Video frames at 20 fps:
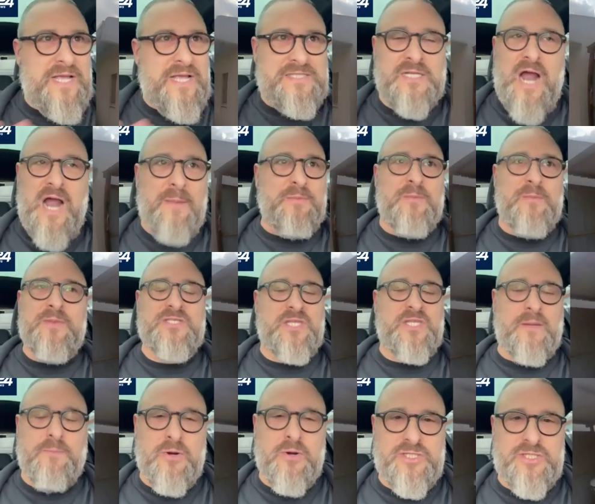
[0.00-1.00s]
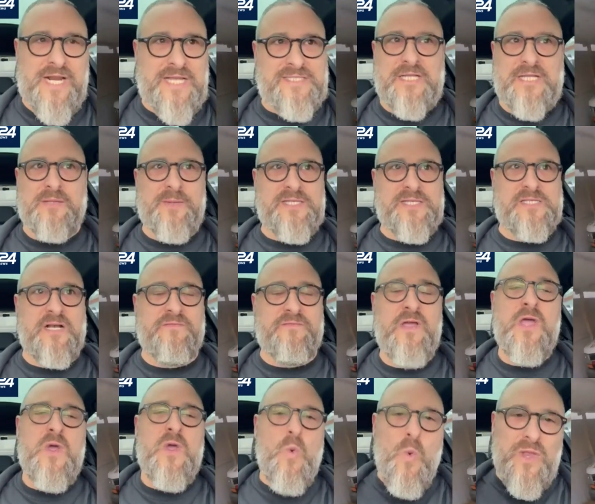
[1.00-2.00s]
as an optimistic person, I said to
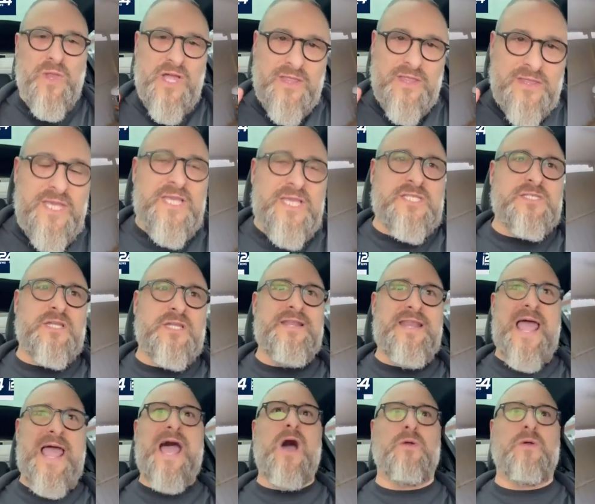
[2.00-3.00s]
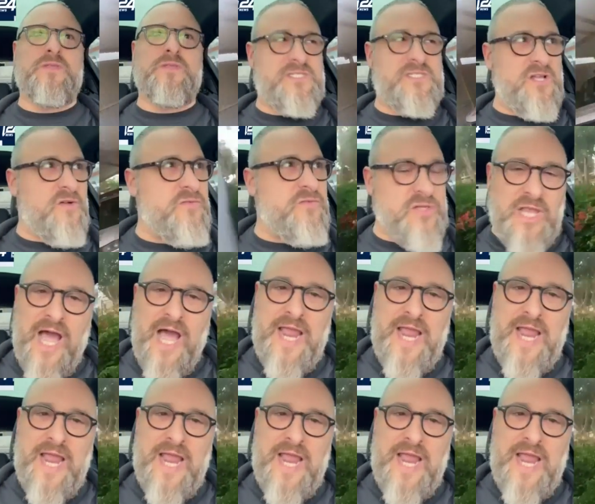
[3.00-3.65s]
myself, well, at least now, the silver